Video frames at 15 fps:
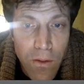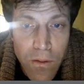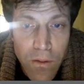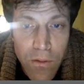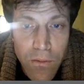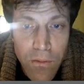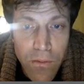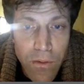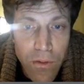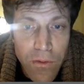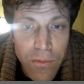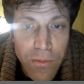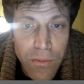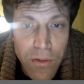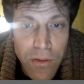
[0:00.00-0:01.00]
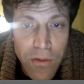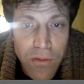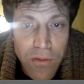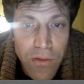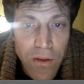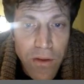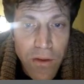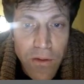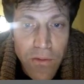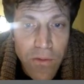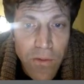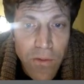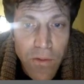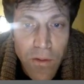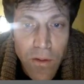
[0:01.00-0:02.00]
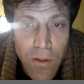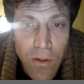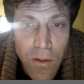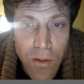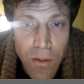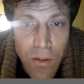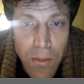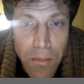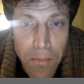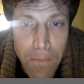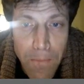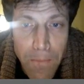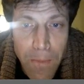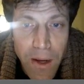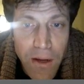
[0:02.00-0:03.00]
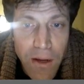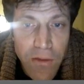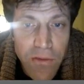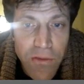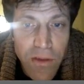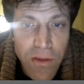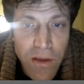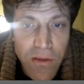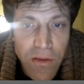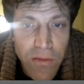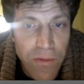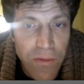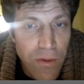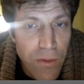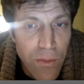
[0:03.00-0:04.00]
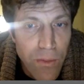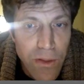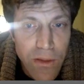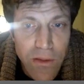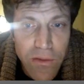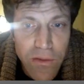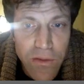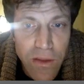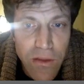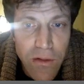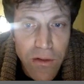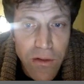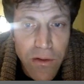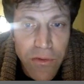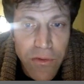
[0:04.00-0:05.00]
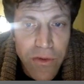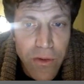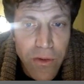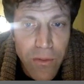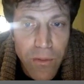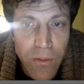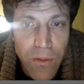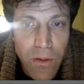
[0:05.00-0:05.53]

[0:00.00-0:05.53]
close parentheses, minus 6. I feel like we did this together also.